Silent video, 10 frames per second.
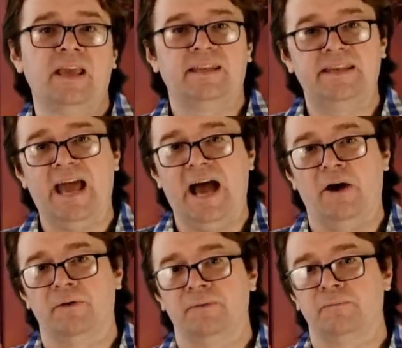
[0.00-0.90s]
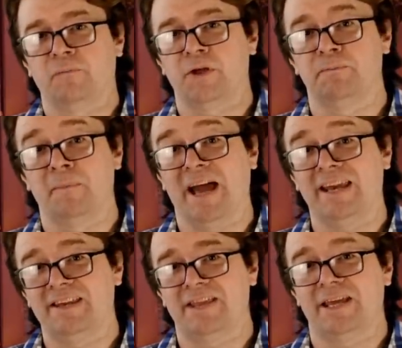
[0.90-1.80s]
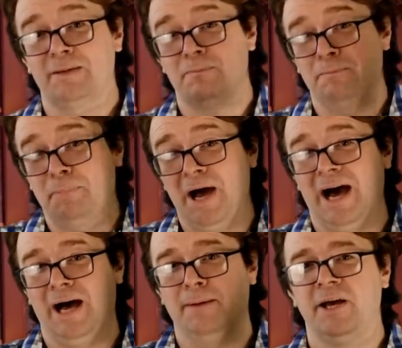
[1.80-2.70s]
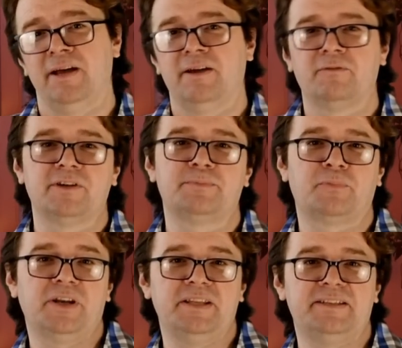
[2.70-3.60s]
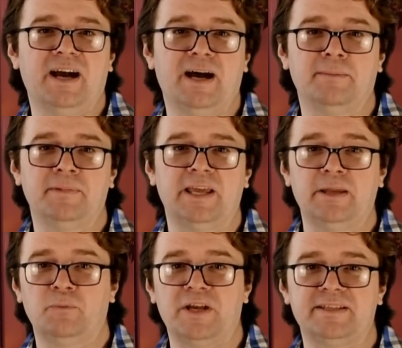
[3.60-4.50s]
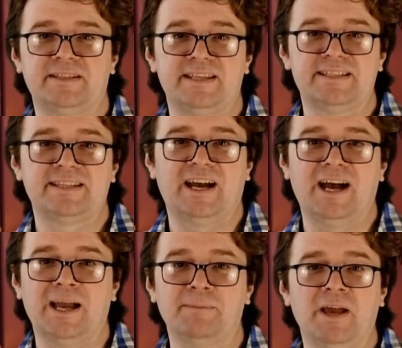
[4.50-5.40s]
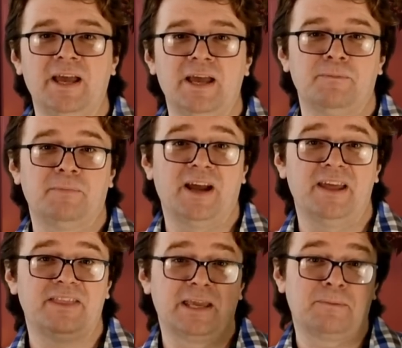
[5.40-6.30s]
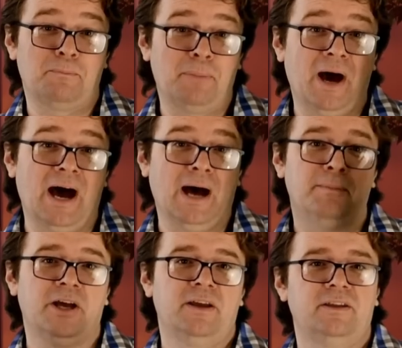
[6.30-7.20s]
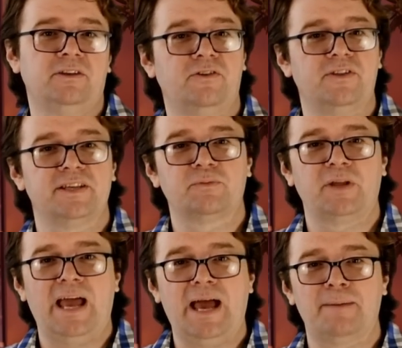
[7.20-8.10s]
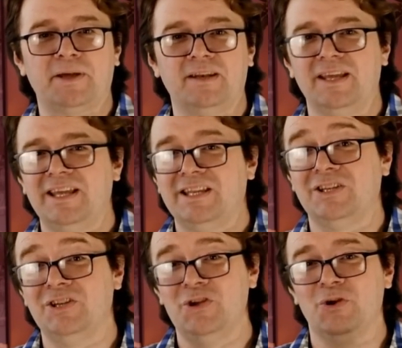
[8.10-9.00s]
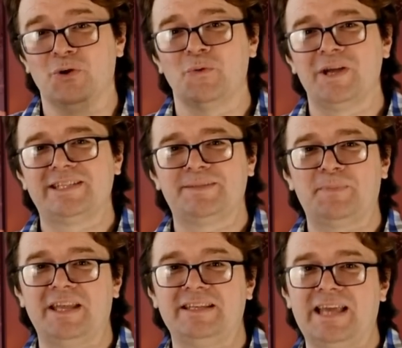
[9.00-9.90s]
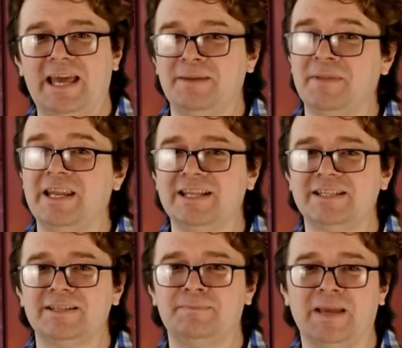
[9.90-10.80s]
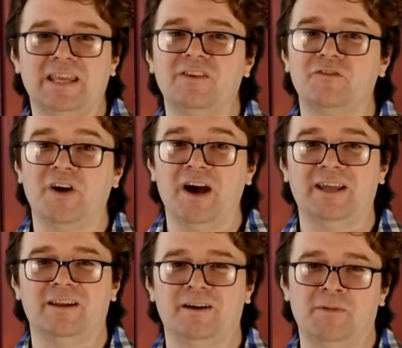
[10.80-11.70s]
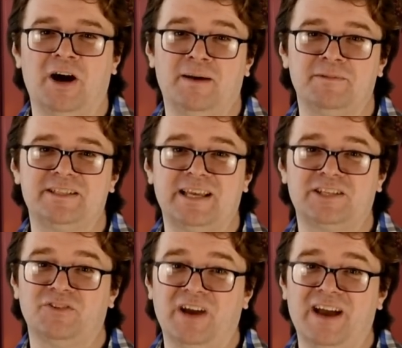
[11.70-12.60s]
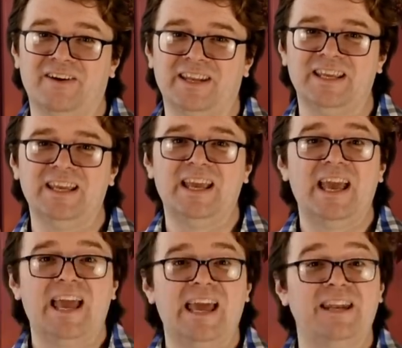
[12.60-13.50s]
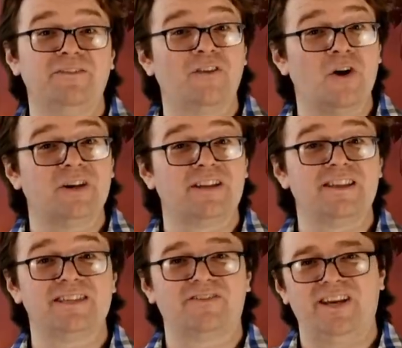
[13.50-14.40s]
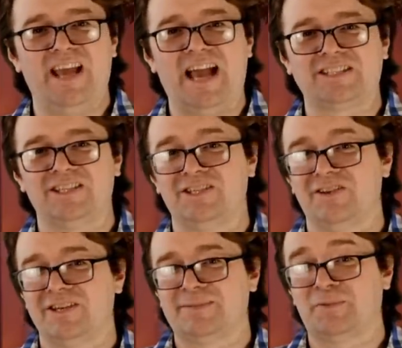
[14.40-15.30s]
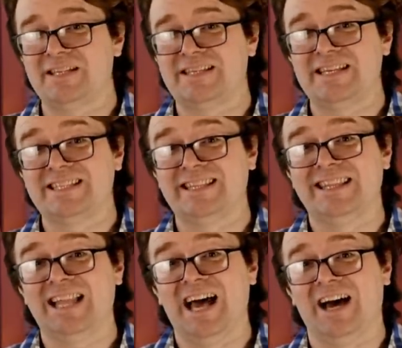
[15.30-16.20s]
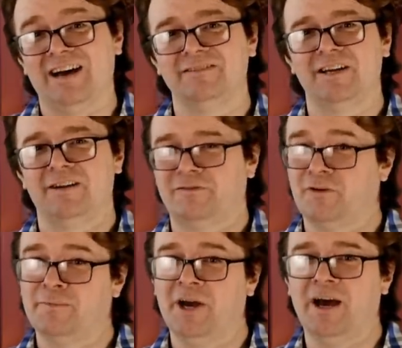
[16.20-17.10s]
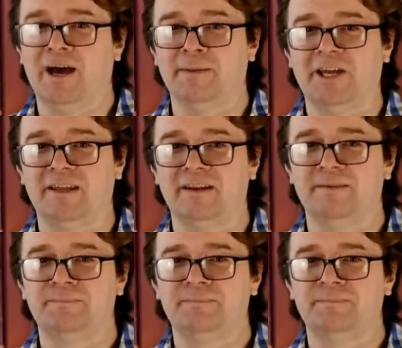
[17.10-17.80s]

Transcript: Now, we might think Bob was pretty dumb and wasted his time, but I think Bob knew this would happen, knew we'd spend 10 minutes making fun of Muhammad's sexuality, and invoked this reaction to express his love for Muhammad.